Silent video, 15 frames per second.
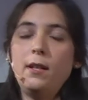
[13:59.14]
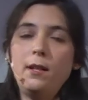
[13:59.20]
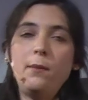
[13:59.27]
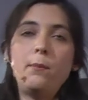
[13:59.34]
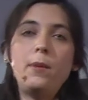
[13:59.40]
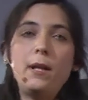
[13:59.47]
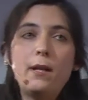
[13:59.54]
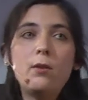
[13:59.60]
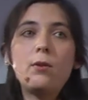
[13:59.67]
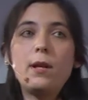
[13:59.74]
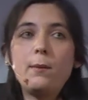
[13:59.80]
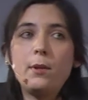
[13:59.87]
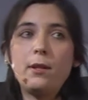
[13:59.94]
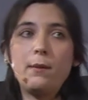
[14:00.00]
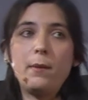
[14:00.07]
If there is an
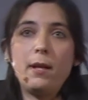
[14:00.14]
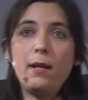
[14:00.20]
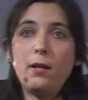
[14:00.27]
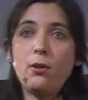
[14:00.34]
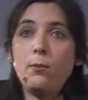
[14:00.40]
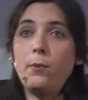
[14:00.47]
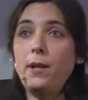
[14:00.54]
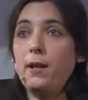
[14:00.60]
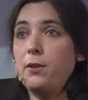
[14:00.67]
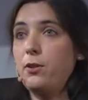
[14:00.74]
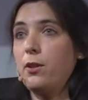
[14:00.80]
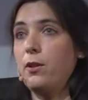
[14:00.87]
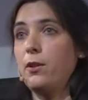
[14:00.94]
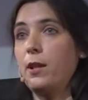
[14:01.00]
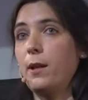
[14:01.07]
internal
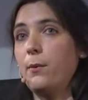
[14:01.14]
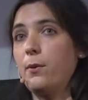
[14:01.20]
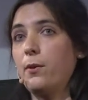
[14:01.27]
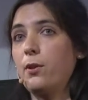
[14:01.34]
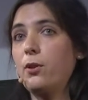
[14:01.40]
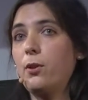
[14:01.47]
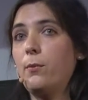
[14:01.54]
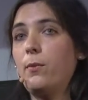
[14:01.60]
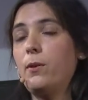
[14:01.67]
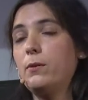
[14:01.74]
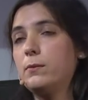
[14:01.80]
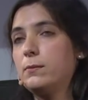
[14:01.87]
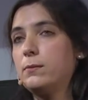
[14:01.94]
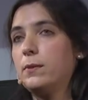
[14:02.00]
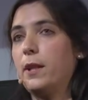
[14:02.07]
object and you create
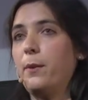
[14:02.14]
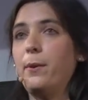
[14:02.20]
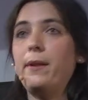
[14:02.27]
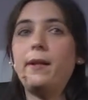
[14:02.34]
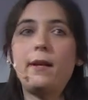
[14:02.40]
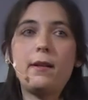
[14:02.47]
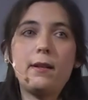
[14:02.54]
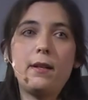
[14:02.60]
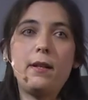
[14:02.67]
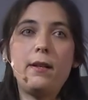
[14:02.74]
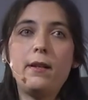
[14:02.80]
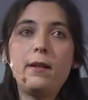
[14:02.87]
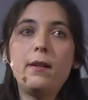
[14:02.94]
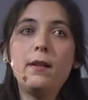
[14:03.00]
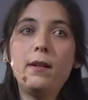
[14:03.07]
it, there will be a
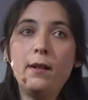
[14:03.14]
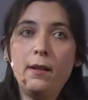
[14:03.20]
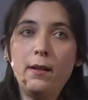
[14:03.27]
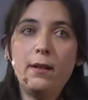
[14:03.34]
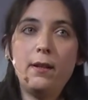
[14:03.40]
change.